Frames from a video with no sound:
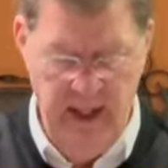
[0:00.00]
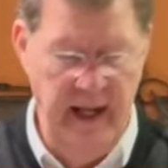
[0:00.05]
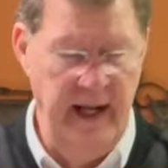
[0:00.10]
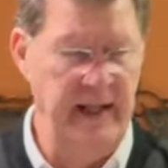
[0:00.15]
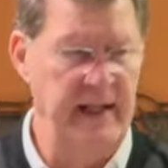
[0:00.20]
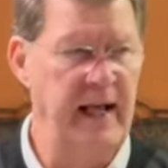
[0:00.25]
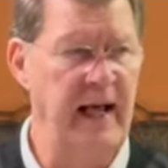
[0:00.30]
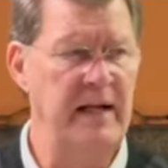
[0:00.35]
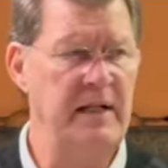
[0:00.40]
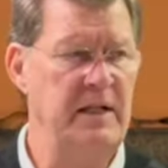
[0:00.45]

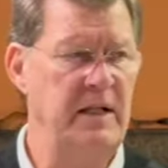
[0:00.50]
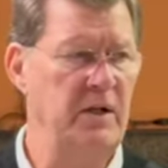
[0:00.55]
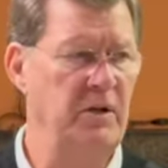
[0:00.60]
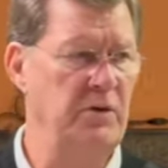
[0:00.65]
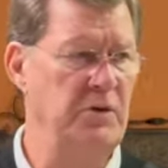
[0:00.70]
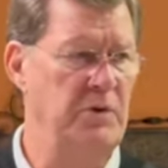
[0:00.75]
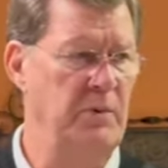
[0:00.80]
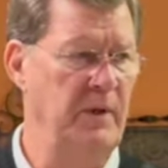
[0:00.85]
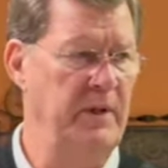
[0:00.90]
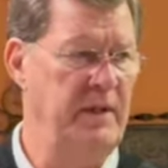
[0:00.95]
And that
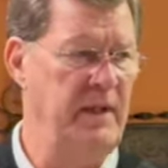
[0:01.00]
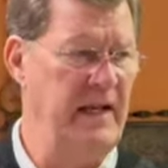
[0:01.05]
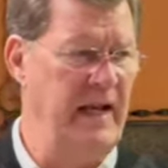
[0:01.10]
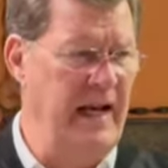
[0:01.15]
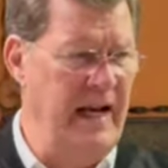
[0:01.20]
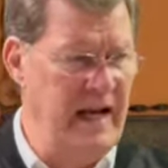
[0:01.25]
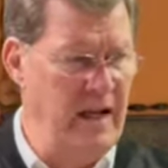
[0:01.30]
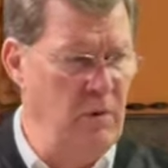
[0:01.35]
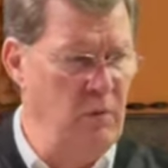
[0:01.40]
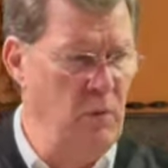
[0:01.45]
deals with the
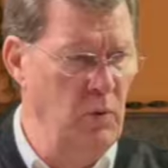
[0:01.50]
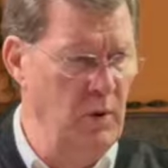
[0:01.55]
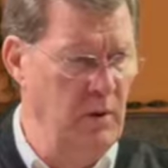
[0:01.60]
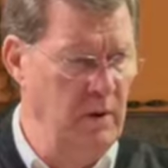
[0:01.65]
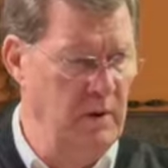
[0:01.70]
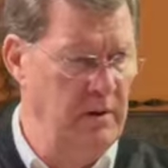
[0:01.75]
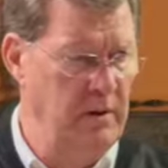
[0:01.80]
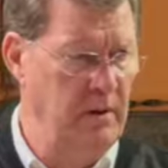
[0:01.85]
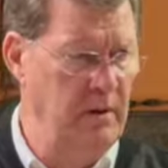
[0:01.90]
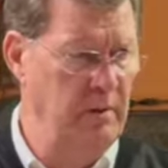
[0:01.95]

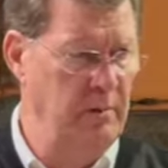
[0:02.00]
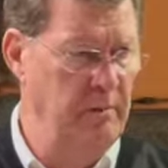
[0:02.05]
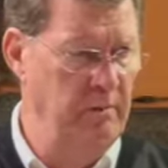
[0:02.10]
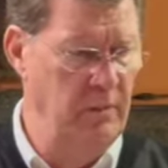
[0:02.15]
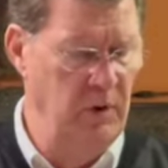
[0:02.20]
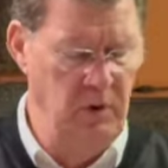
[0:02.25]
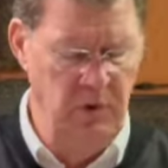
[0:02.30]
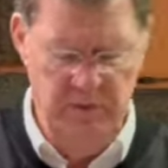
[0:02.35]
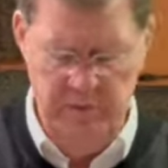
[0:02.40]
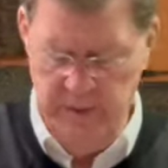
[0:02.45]
inward
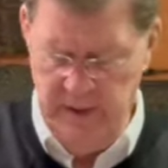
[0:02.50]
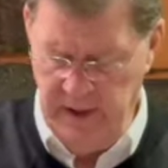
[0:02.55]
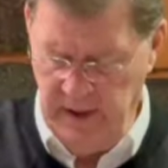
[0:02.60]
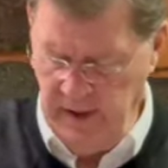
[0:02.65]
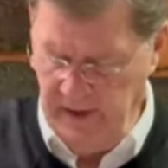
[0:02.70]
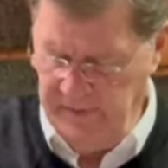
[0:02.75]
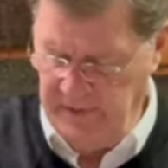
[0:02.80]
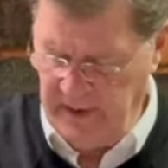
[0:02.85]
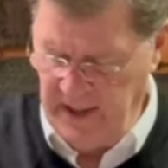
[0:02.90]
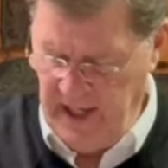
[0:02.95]
movement
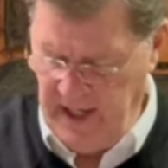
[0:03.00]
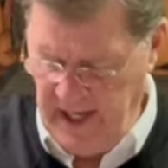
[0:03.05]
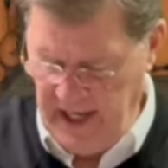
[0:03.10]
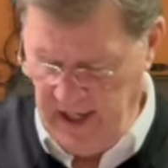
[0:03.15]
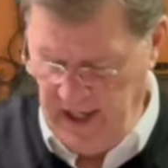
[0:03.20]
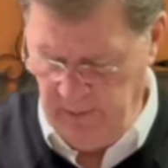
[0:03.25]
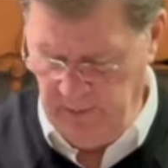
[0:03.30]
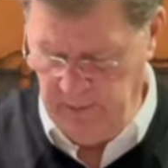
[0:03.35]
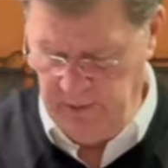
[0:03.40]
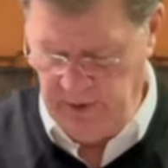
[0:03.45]
of the
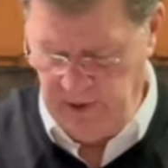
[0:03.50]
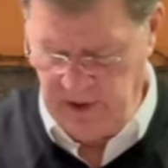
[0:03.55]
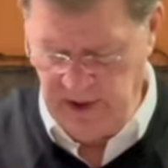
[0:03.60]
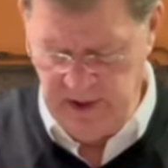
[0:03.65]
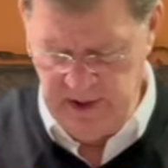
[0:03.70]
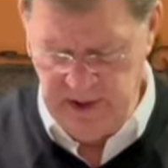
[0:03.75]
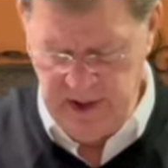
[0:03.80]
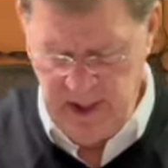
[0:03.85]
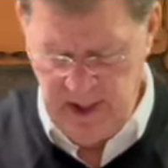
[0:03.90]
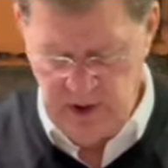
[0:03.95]
camp, the
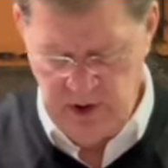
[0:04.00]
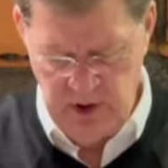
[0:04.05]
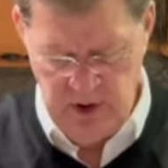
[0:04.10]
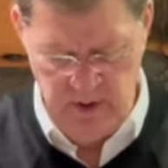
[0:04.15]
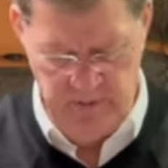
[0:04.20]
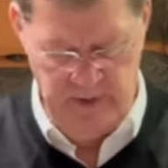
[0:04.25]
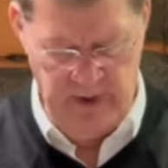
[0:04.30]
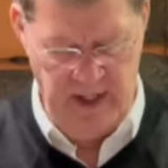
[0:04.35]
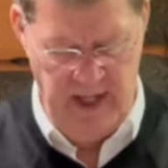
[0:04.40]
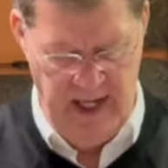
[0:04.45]
condition
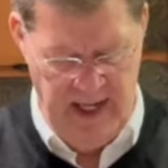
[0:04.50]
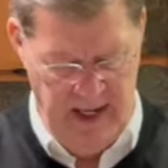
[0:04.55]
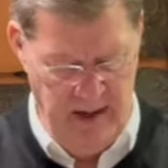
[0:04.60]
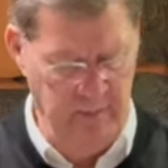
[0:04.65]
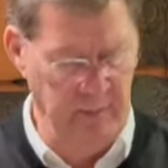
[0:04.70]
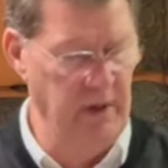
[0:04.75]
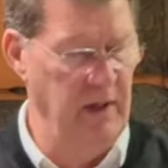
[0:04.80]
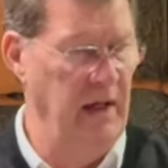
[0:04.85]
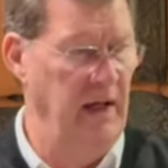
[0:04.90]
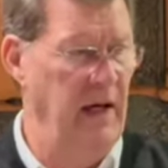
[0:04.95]
of the camp,
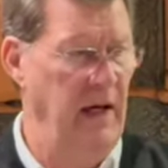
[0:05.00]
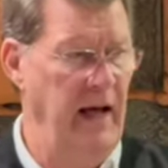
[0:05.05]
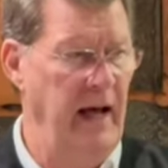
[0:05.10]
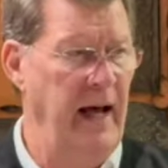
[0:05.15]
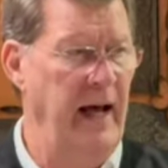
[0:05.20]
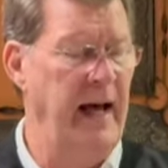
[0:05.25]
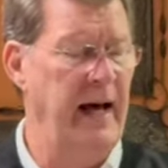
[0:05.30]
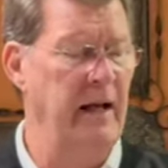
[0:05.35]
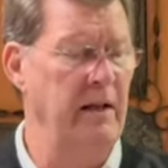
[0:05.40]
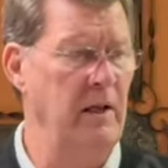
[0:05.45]

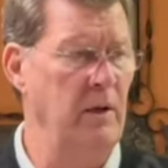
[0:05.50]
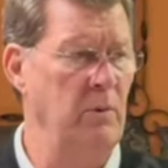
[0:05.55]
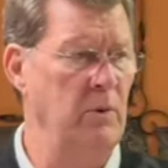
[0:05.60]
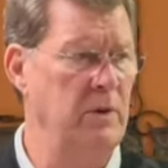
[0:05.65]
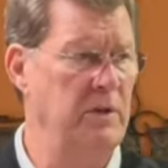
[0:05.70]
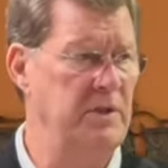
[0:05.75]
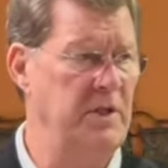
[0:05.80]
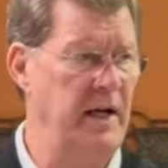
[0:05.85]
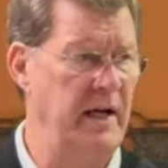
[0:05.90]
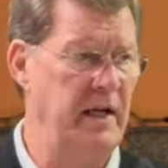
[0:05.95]
how they were
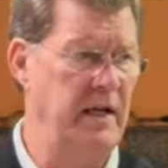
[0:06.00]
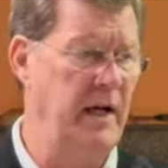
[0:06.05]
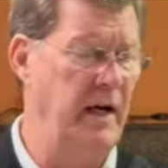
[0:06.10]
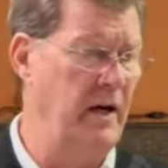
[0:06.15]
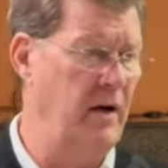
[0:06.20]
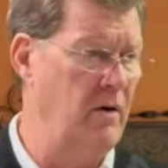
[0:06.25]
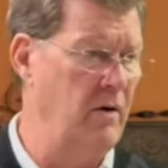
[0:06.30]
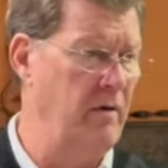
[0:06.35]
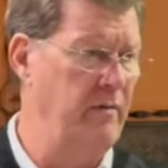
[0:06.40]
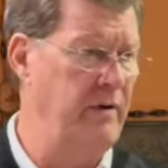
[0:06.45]
to take
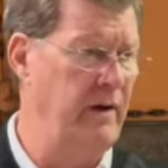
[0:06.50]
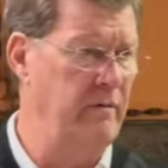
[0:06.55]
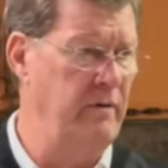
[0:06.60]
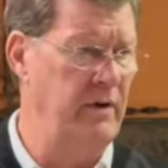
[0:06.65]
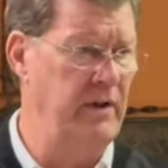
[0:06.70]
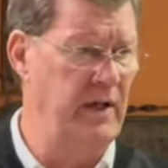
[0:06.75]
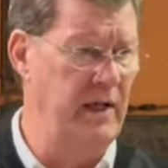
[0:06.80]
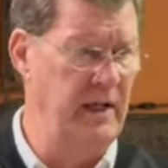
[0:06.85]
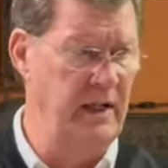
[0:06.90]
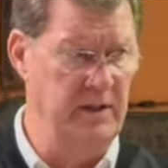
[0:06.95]
care of
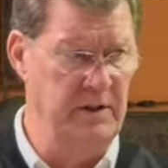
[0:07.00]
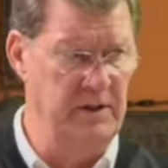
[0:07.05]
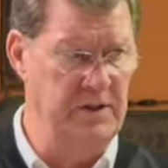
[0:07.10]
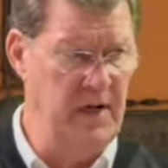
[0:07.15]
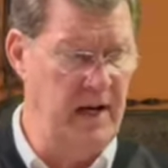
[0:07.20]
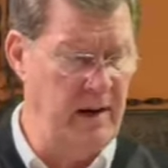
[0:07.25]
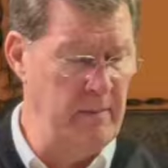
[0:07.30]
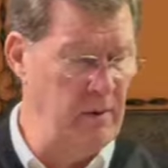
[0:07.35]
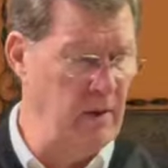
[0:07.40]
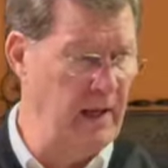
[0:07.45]
everything in the
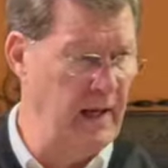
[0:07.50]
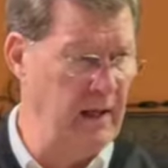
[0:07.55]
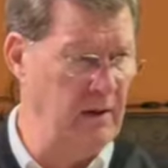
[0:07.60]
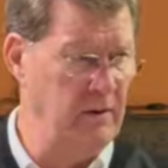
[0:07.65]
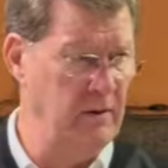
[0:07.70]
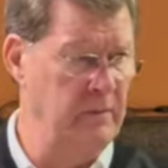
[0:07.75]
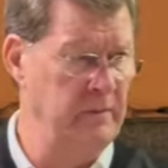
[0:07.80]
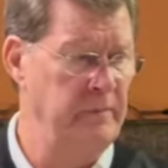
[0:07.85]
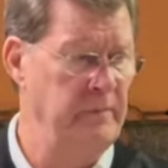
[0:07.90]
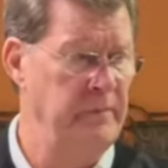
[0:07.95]

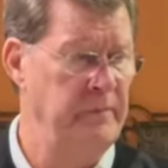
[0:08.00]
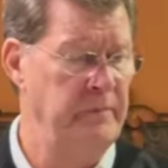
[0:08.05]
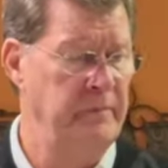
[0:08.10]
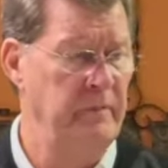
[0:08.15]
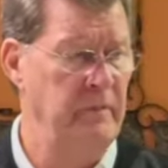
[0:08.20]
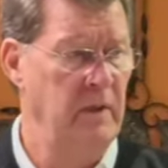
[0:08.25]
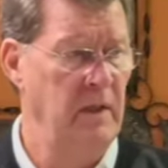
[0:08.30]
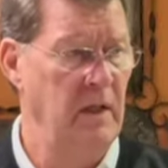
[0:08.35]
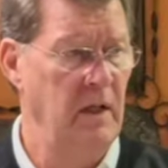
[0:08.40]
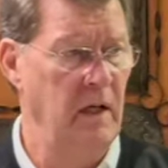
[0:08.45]
tabernacle,
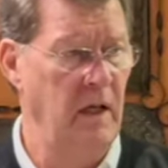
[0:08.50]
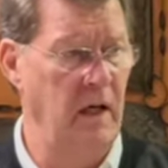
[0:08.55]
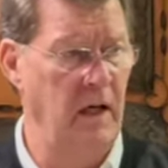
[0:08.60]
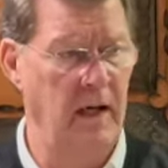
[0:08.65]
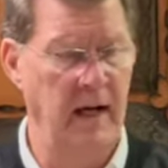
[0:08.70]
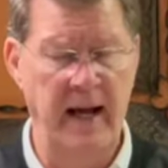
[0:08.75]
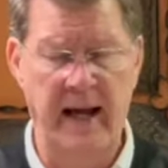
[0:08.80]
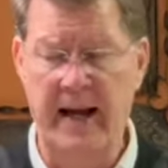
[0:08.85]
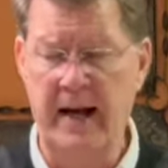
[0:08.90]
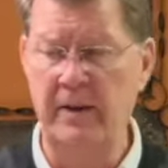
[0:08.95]

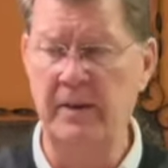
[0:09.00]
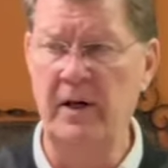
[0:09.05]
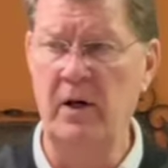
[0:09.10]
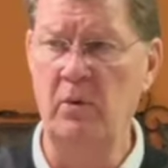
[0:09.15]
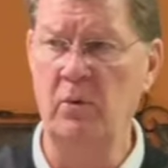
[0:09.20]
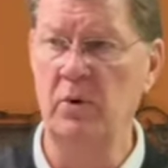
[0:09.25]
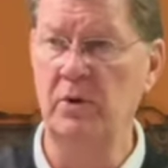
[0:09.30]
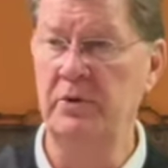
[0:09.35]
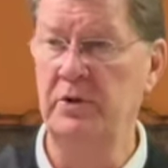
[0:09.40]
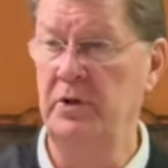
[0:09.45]
how they
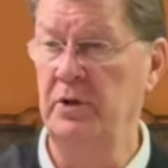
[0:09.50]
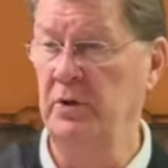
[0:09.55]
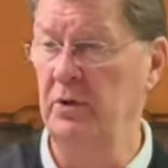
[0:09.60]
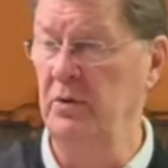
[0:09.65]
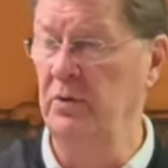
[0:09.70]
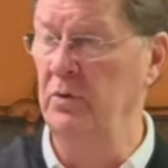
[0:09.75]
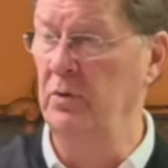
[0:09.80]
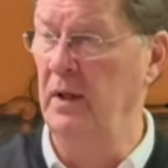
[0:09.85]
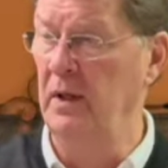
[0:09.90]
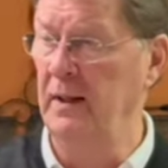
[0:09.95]
were
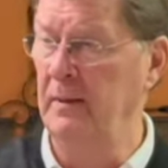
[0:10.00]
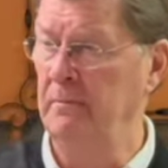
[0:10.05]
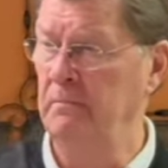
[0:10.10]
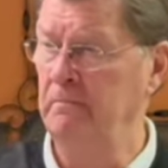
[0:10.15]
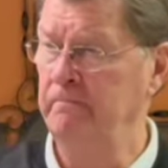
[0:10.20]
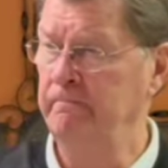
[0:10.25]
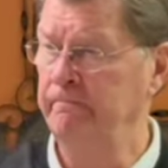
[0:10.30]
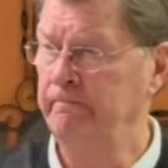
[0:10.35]
to,